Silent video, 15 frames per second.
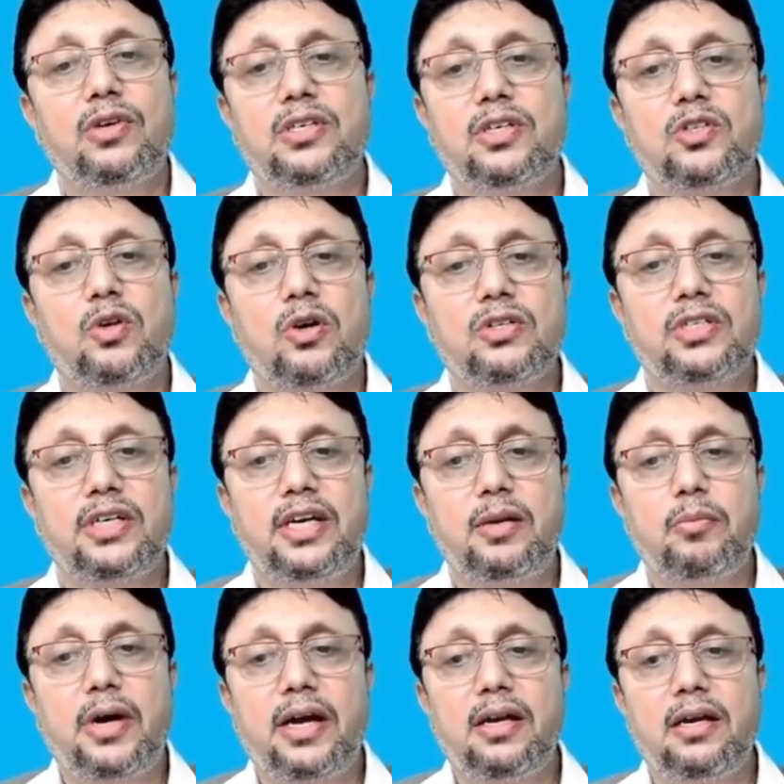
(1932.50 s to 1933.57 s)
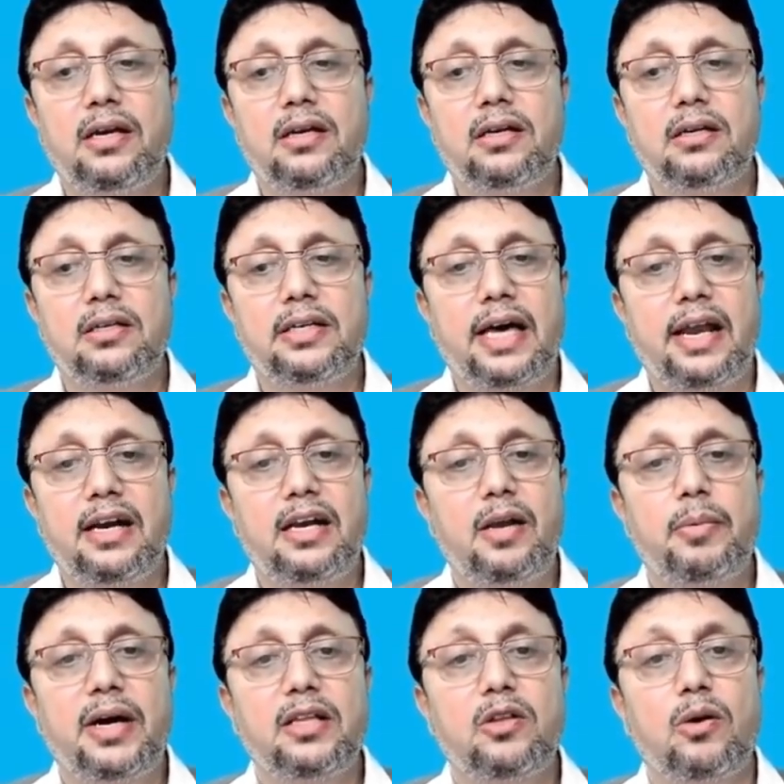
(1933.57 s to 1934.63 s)
which is not seen
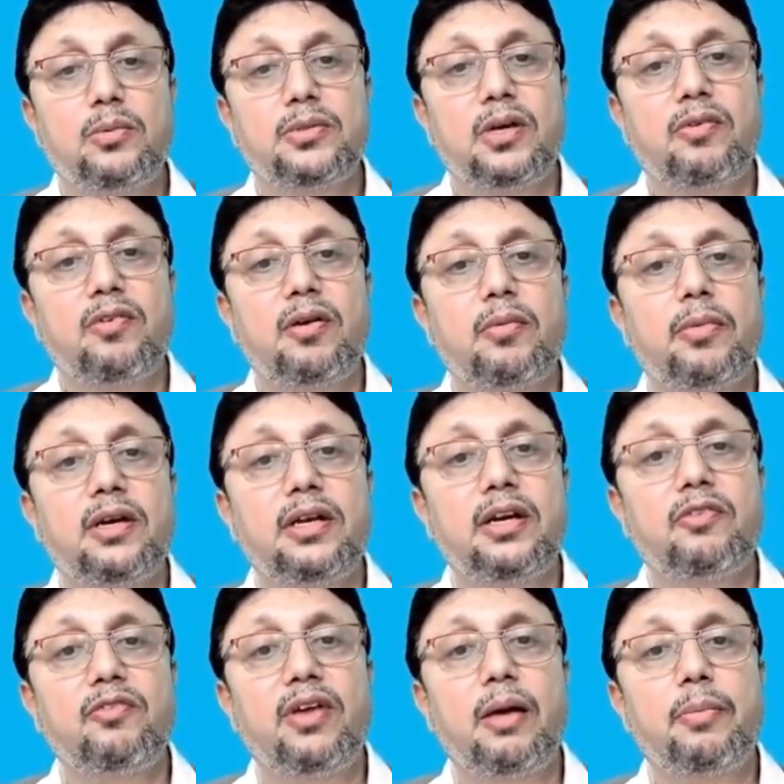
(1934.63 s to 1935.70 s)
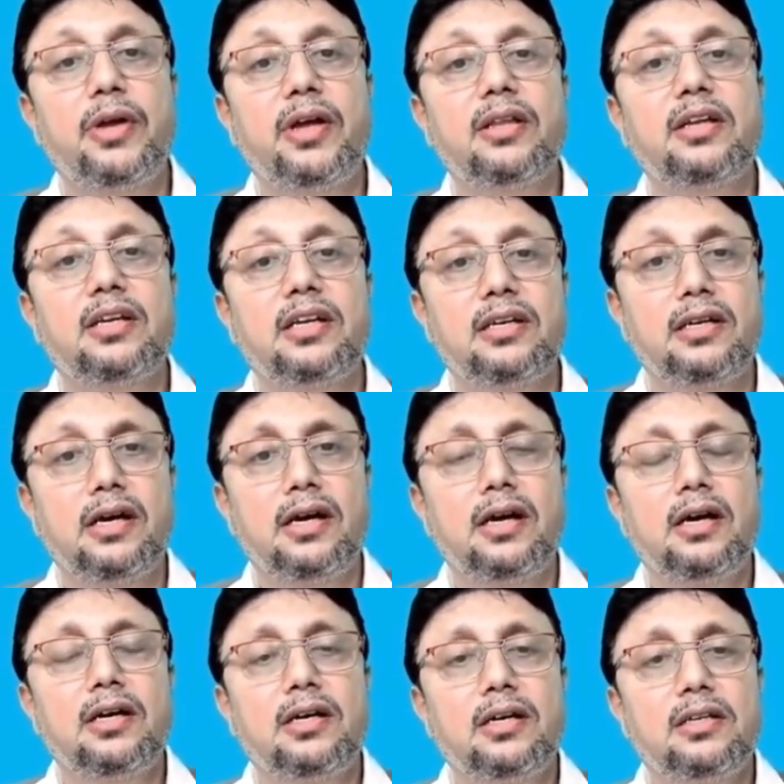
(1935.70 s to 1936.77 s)
directly by the observer, but it will appear that
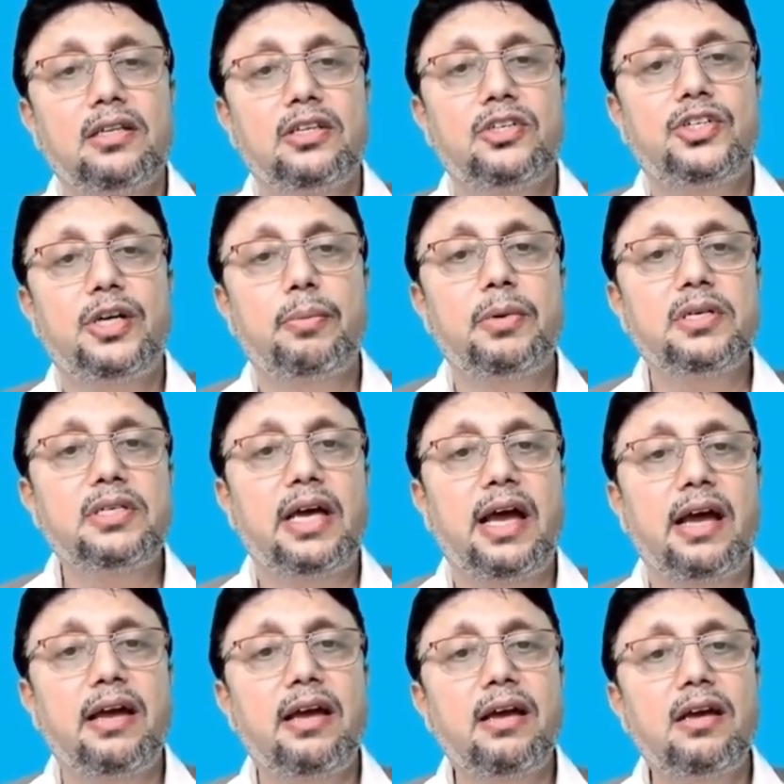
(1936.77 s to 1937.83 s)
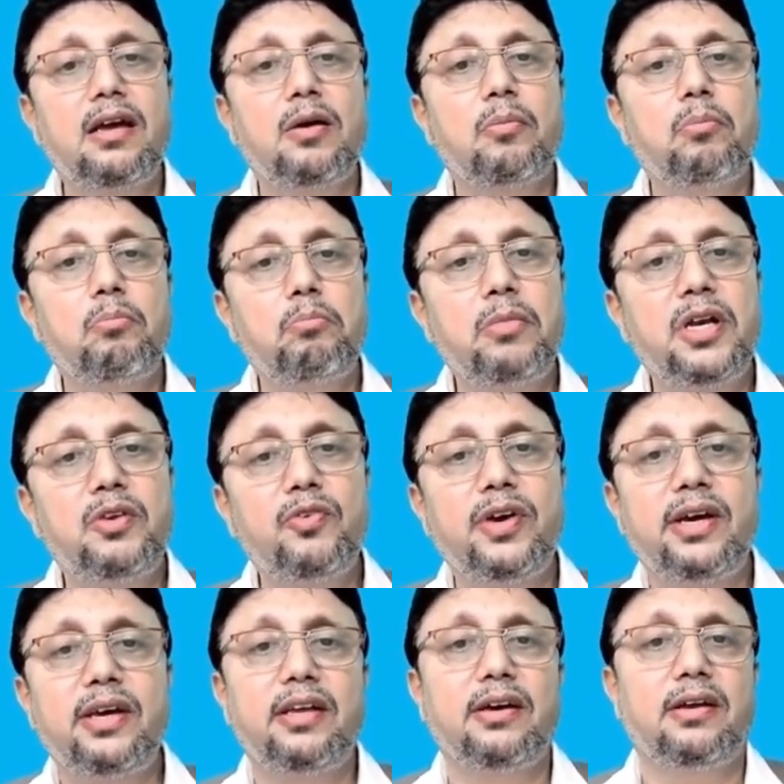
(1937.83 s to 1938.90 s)
this ship is hanging
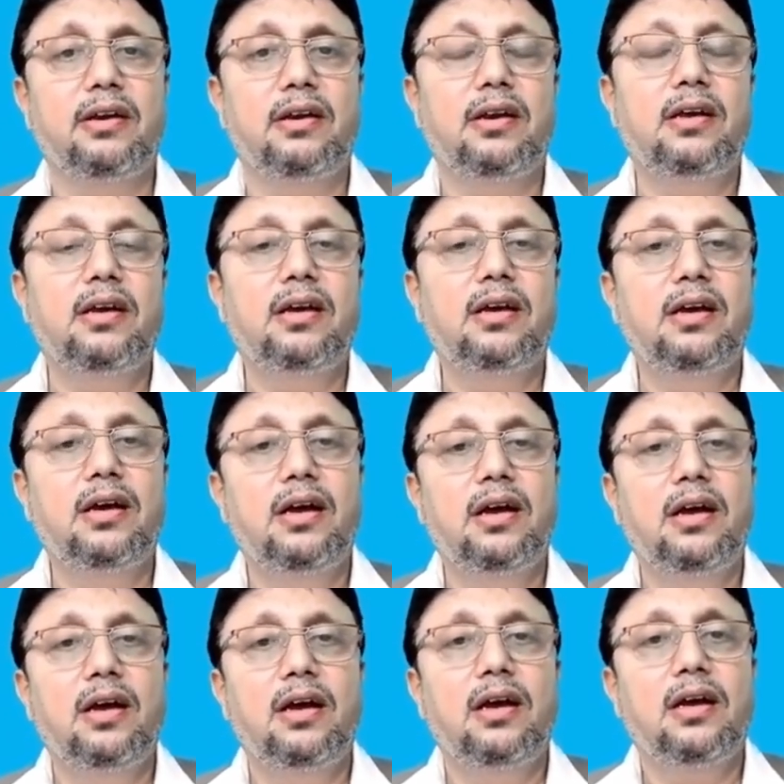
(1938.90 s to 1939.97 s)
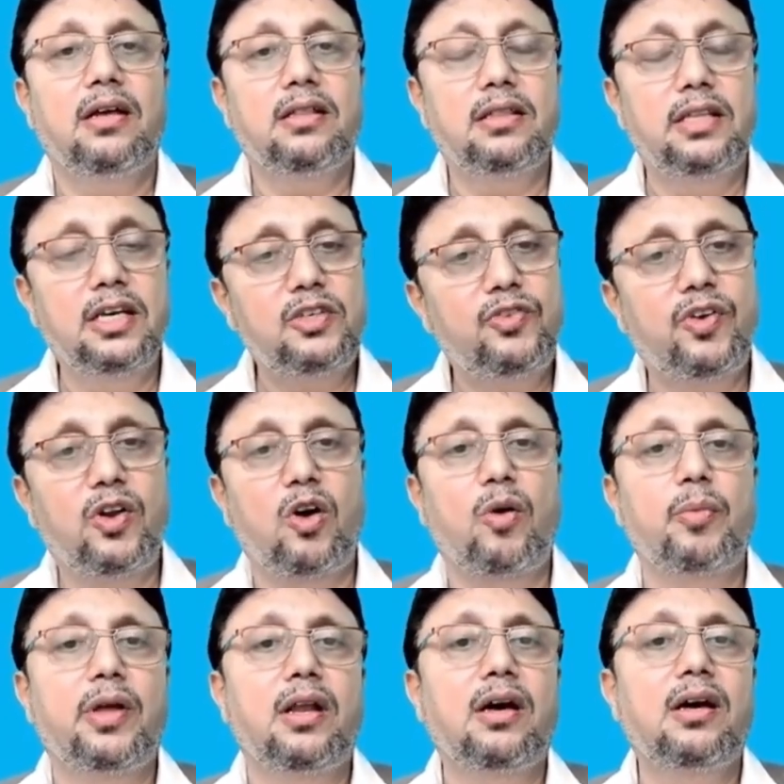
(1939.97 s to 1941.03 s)
midway in air. This
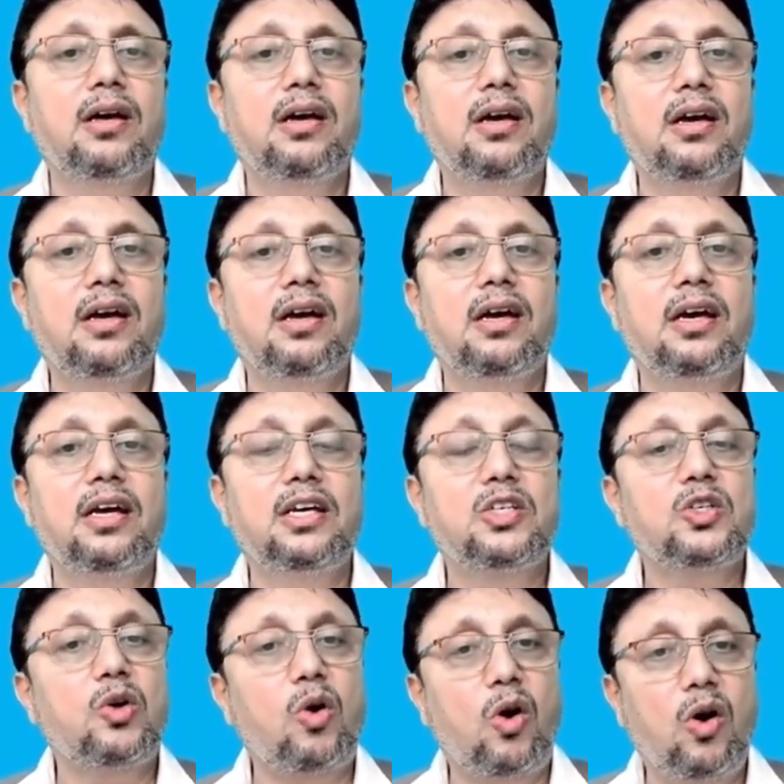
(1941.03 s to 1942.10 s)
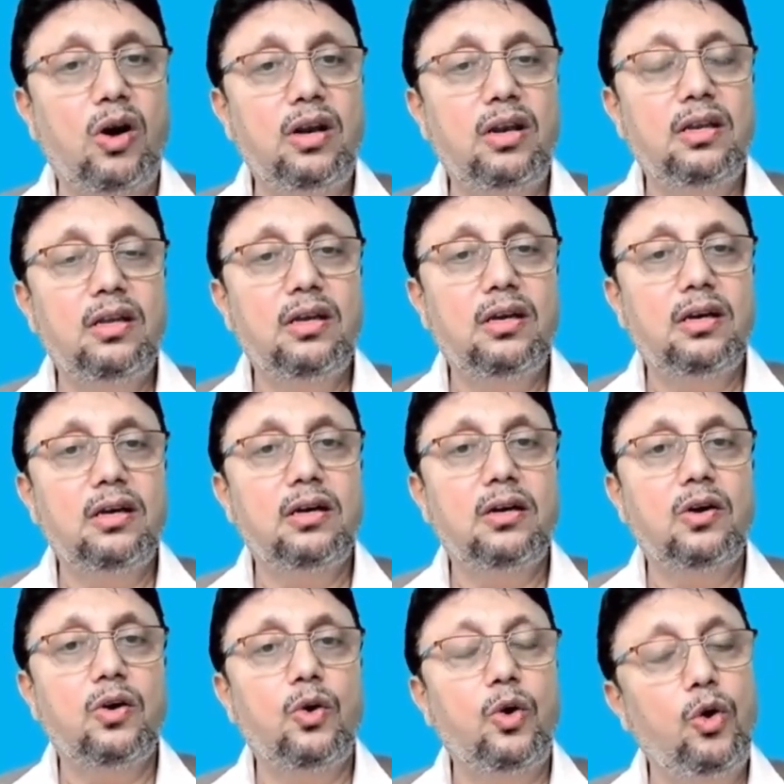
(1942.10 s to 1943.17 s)
phenomena is called
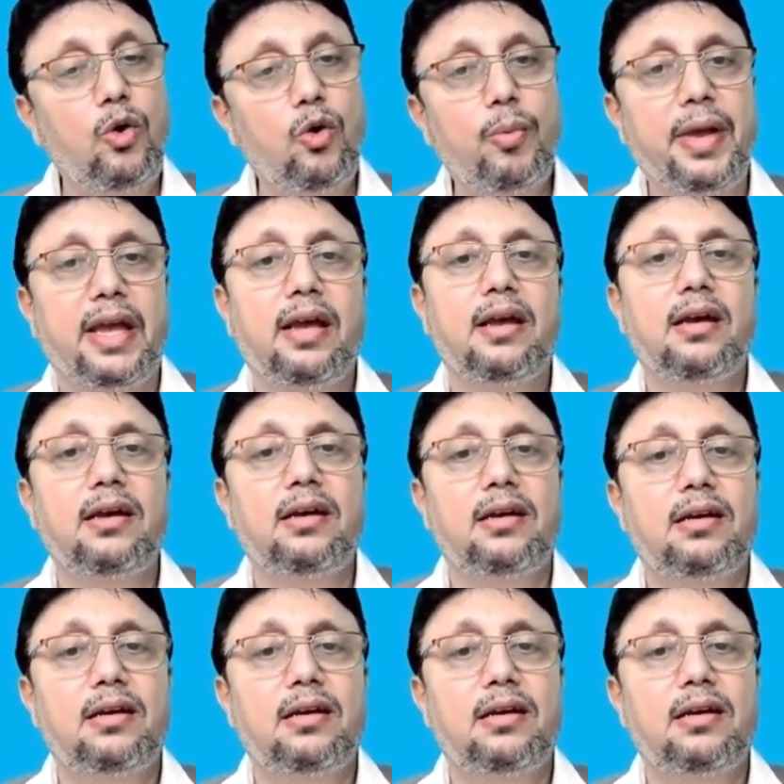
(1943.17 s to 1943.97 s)
looming,